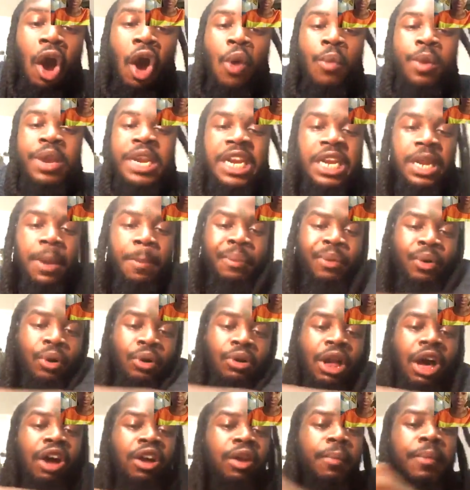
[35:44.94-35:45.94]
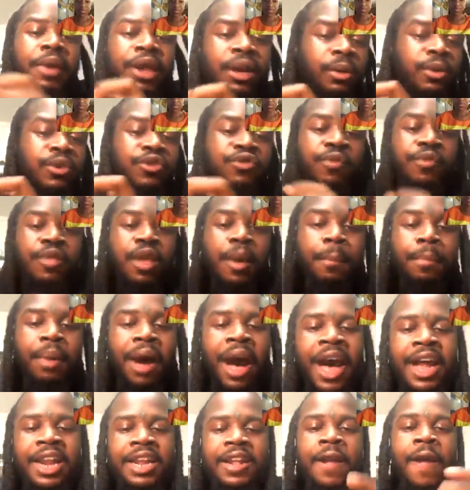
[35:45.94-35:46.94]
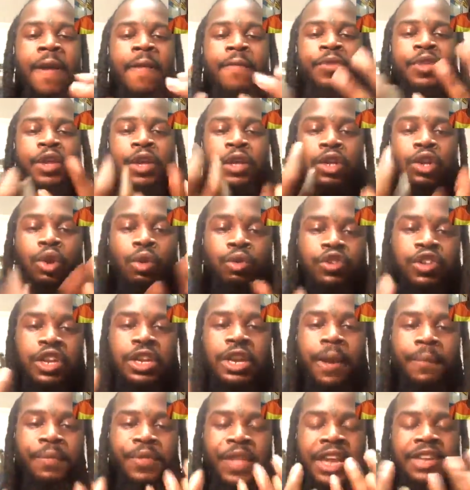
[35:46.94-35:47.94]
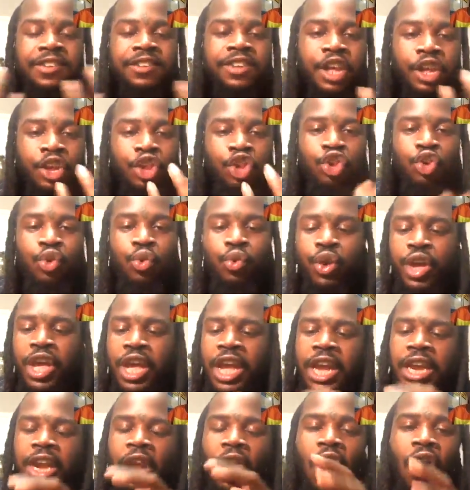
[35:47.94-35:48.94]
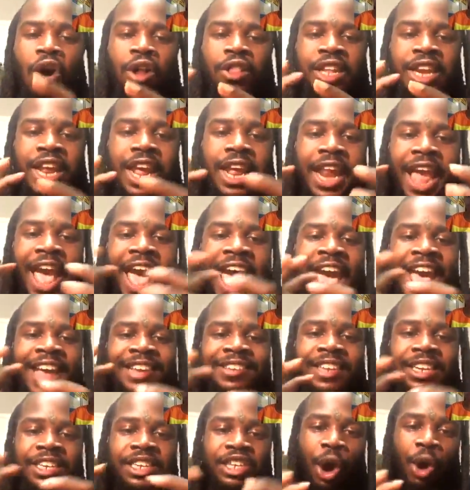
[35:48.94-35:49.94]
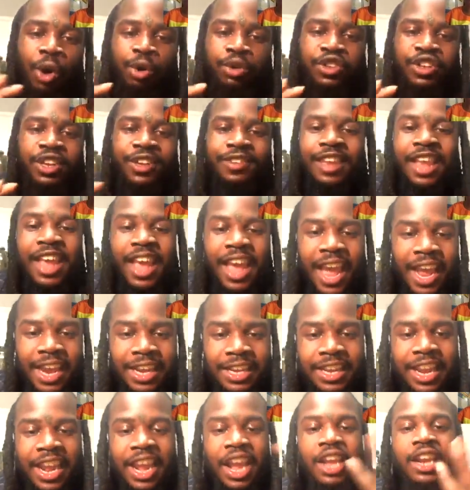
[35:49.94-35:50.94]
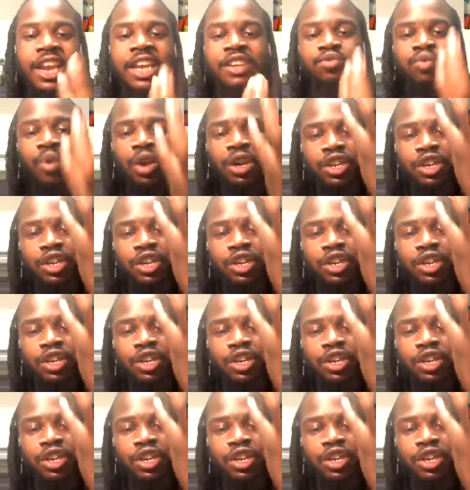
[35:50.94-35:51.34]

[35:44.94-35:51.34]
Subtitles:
We need to pull all the minerals from your body to loosen up that tissue and all of that acidosis, and then that's when the